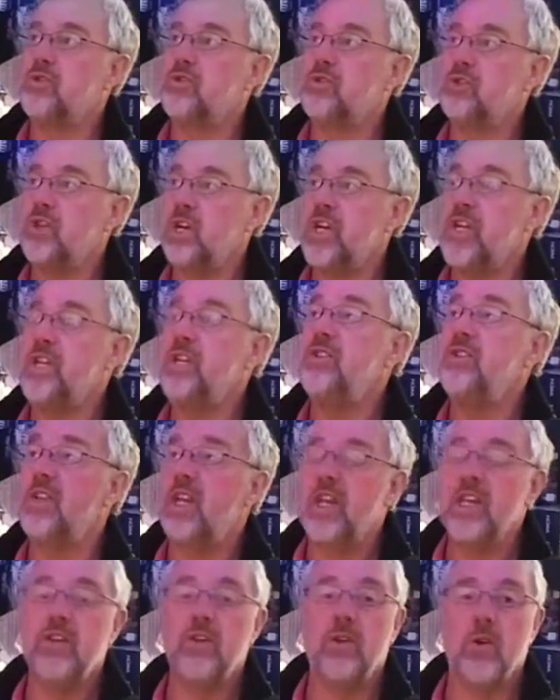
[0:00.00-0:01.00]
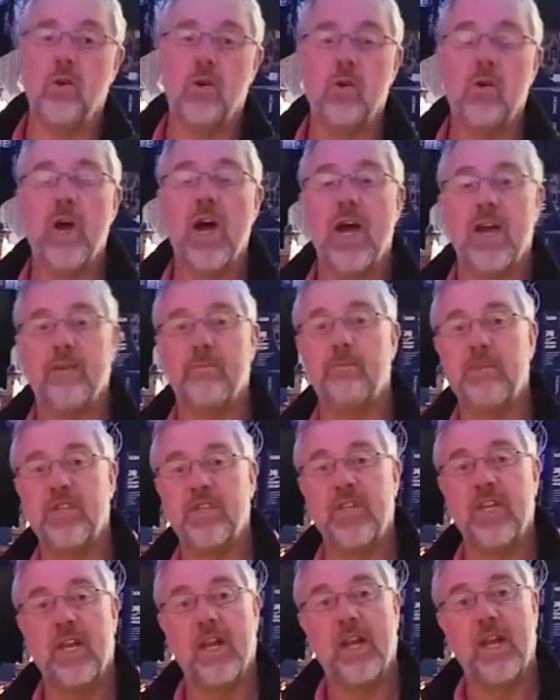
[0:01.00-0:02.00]
trees indoor and
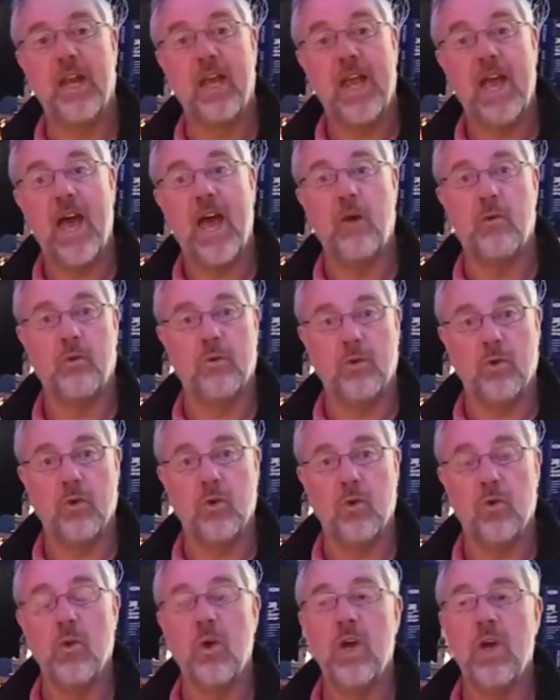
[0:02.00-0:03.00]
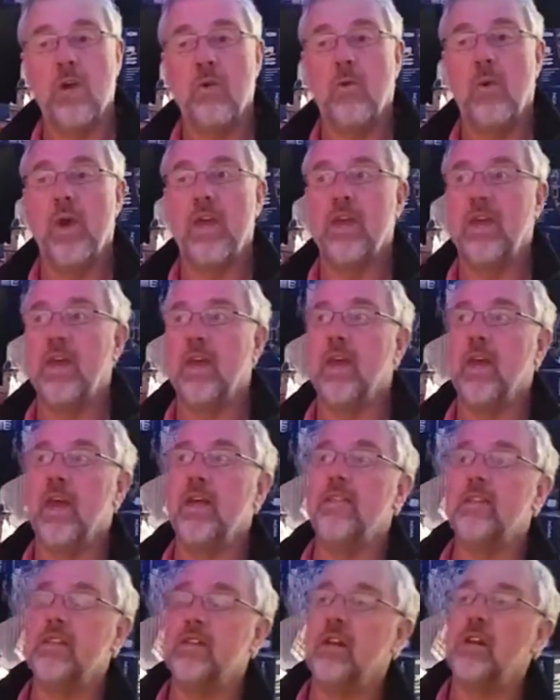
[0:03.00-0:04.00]
particularly outdoor, where you can get
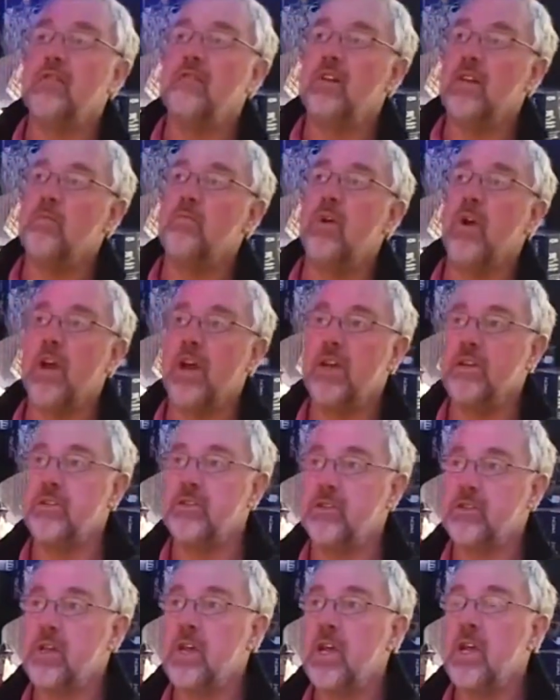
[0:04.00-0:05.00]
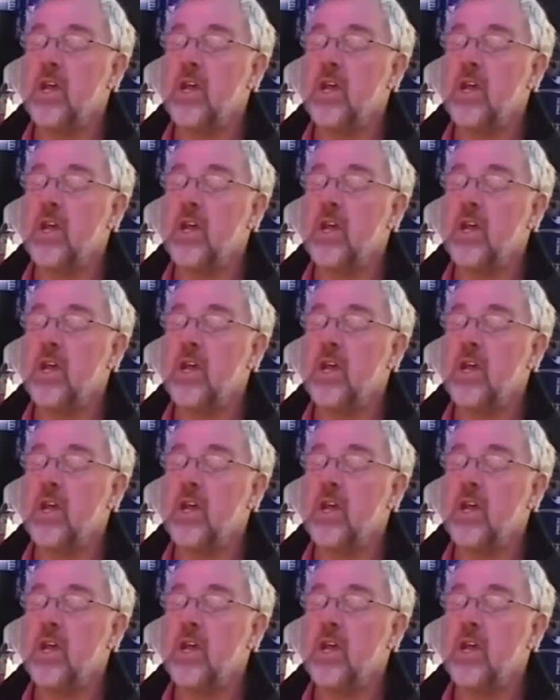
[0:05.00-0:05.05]
this lovely brightness.